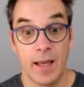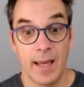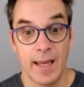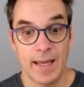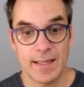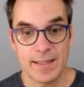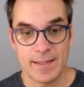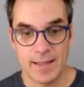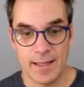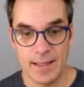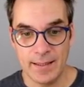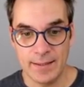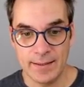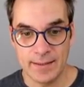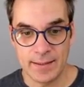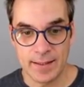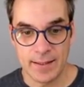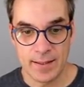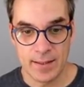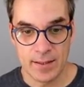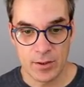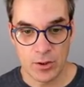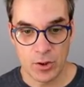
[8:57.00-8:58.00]

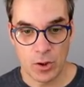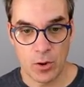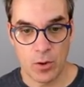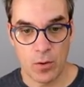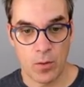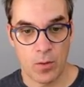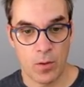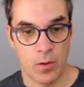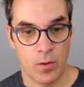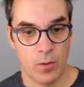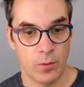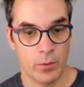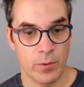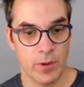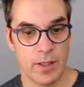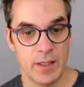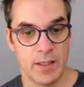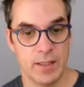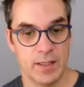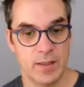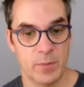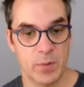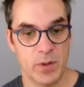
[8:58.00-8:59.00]
Excellent. So
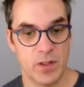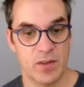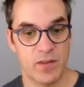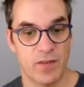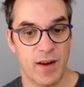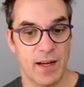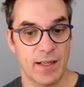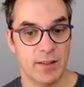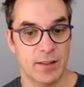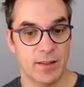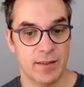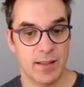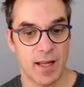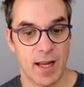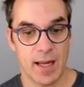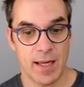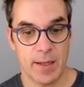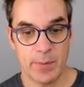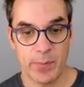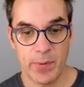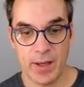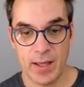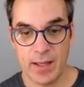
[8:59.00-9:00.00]
we specify the
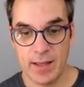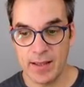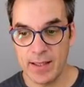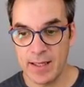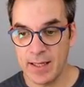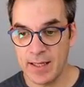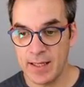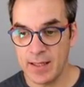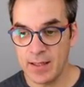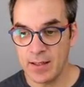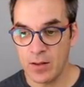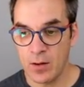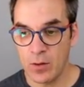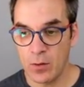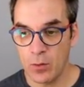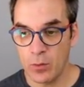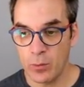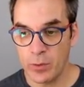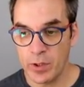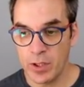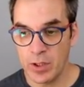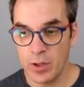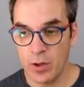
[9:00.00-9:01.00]
type and then
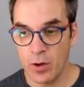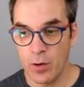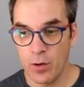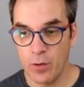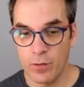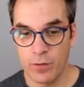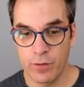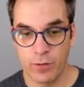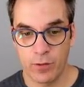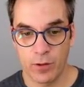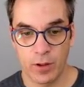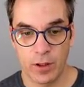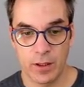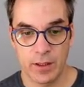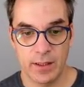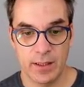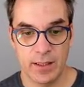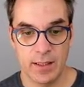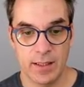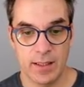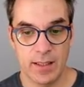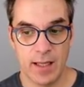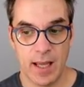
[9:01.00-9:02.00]
we go for
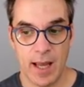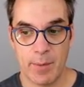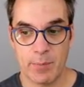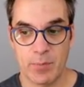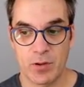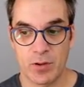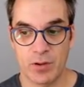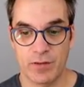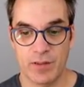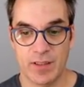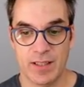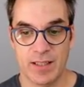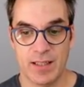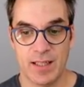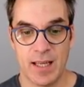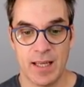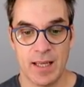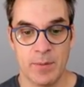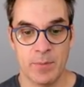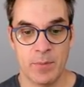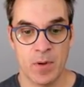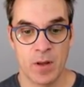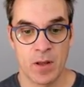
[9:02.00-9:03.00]
the app service
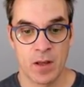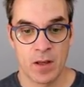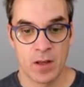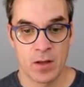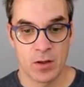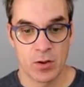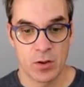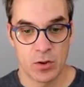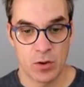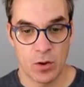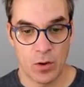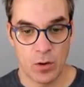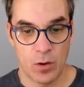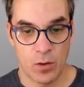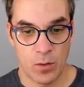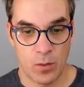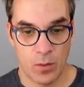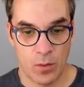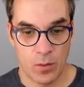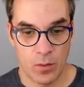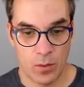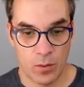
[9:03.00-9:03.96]
name. So